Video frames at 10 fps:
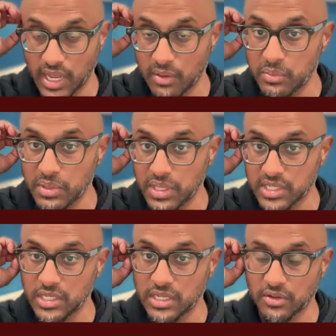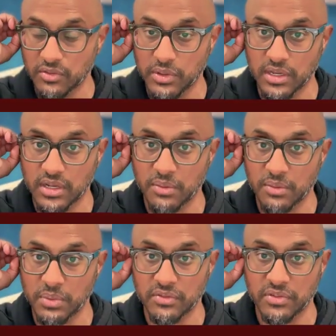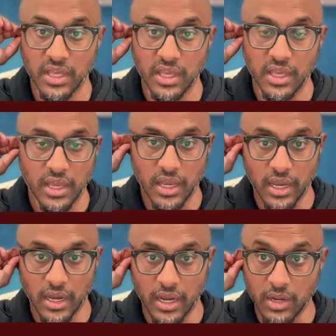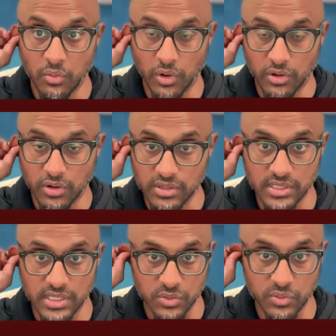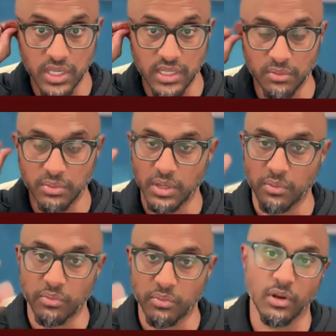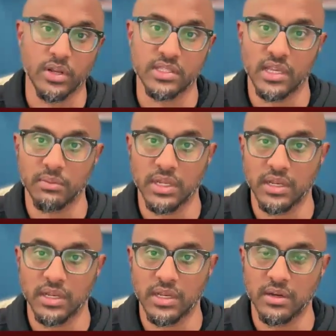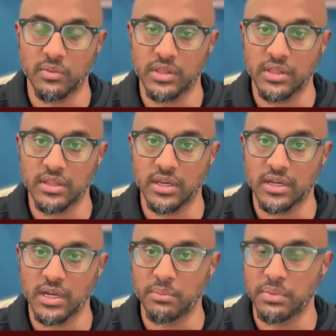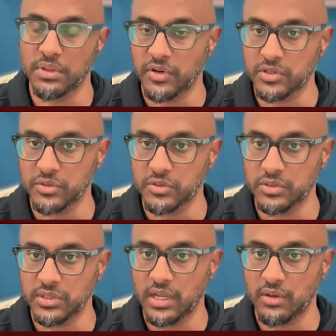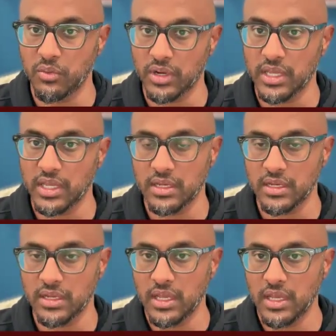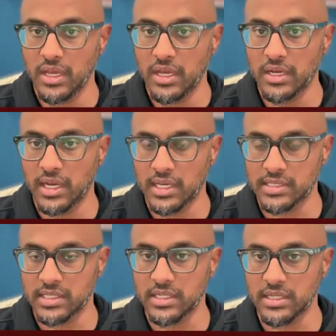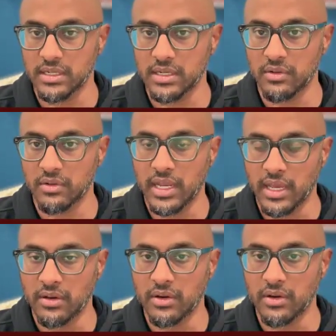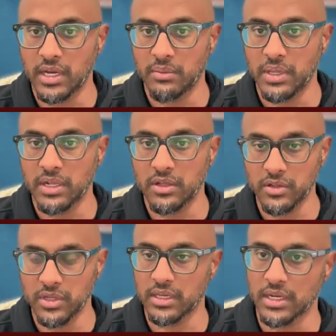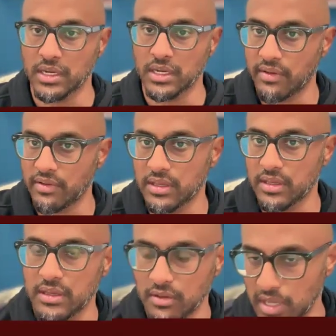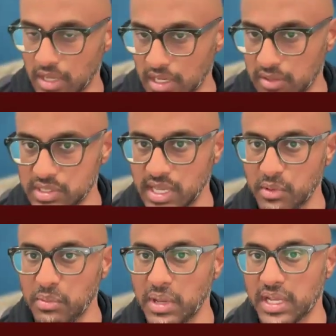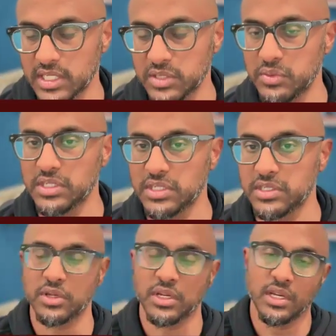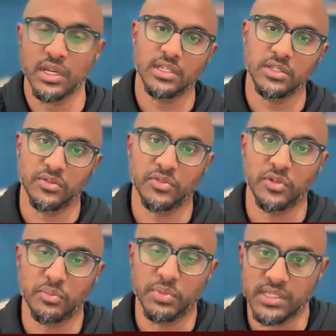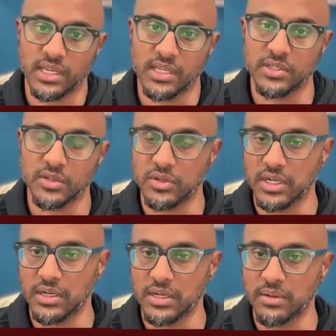I will be actually interviewing a couple of aid workers this week, and there'll be a pre-recorded segment with a couple of folks who are doing aid work in Gaza right now, including having, knock on wood, Samar back next week to do a full PSA. So,